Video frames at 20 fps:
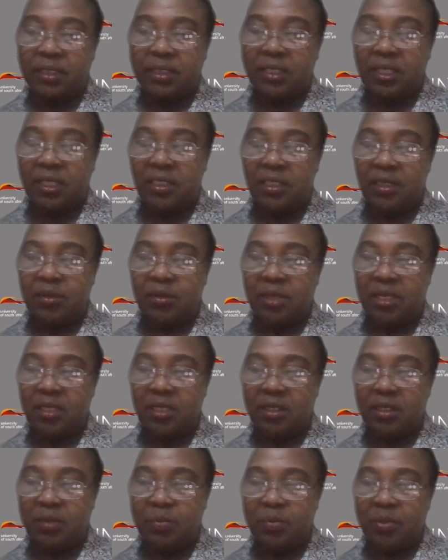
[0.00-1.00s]
Is
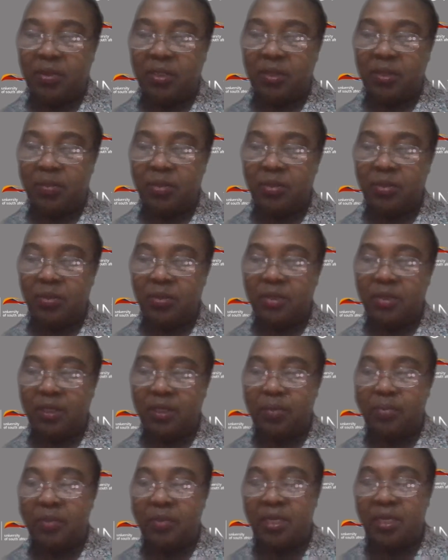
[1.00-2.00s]
it possible to
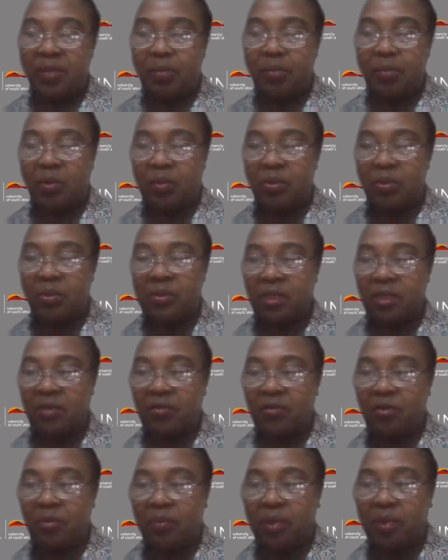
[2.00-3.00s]
submit a
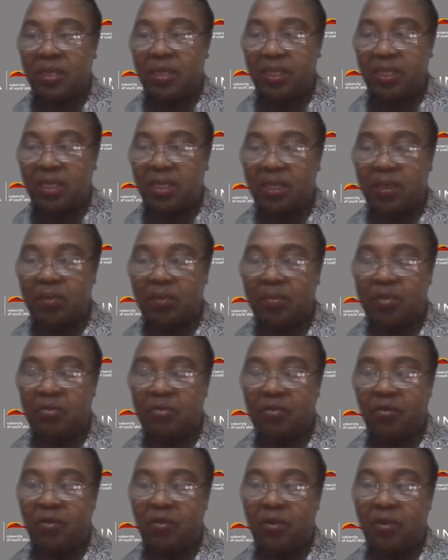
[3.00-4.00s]
proposal for bursary
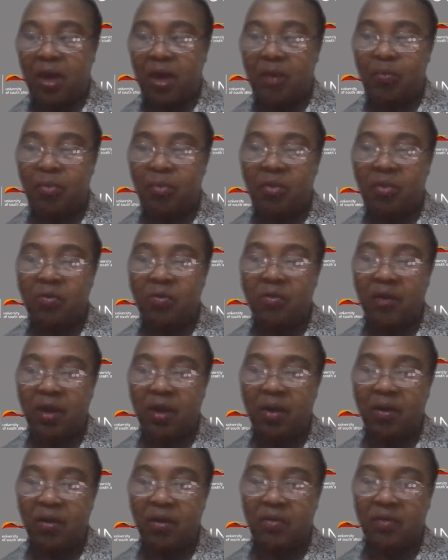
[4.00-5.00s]
before
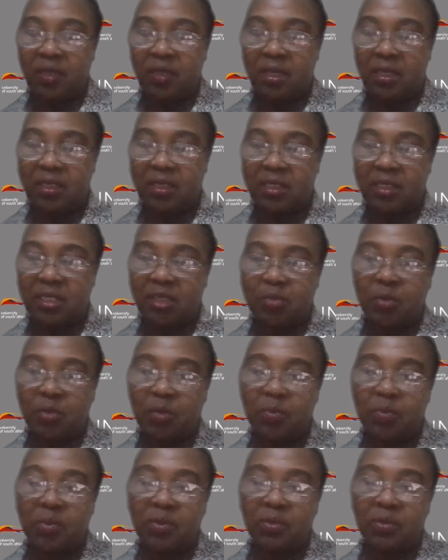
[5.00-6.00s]
approval of the research
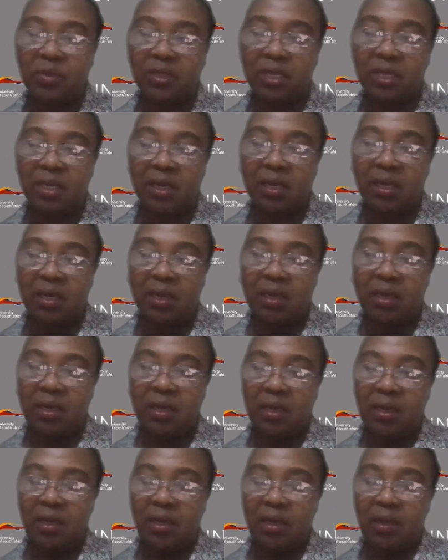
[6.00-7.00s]
proposal
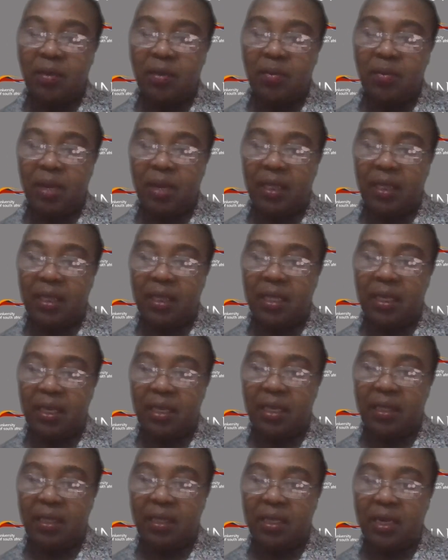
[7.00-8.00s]
by the
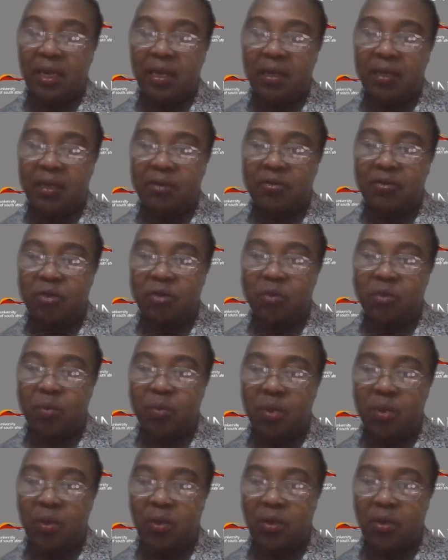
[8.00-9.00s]
Ethical Review
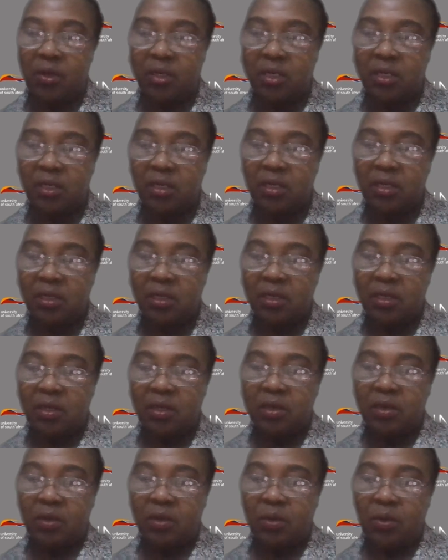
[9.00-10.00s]
Board?
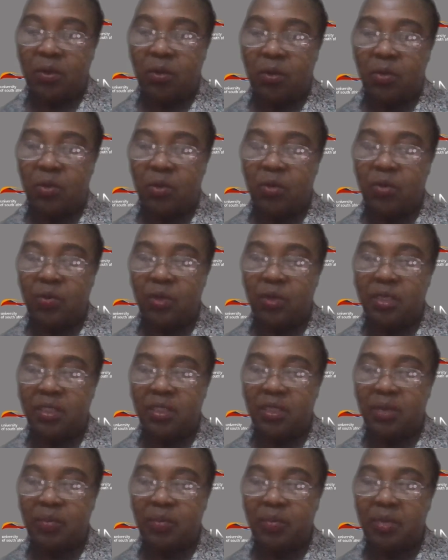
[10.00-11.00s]
Or could we
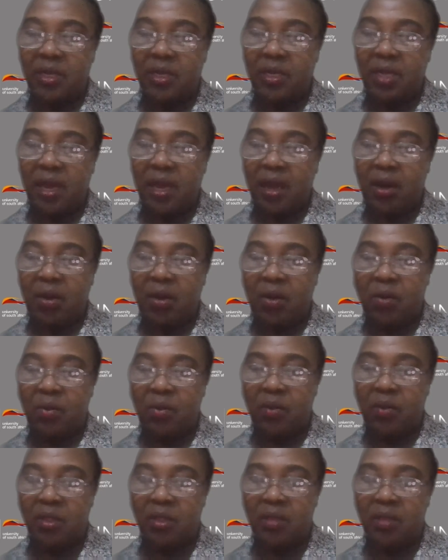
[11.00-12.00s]
submit
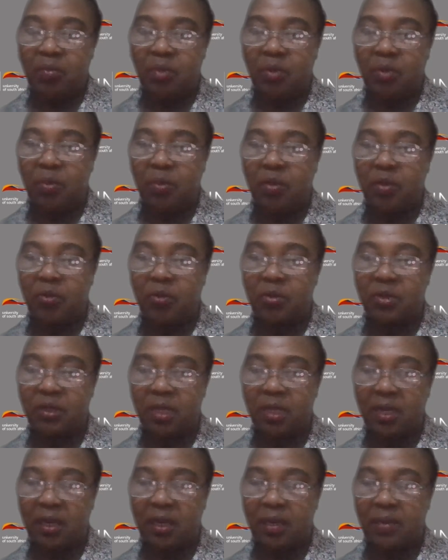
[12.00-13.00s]
along with the proposal?"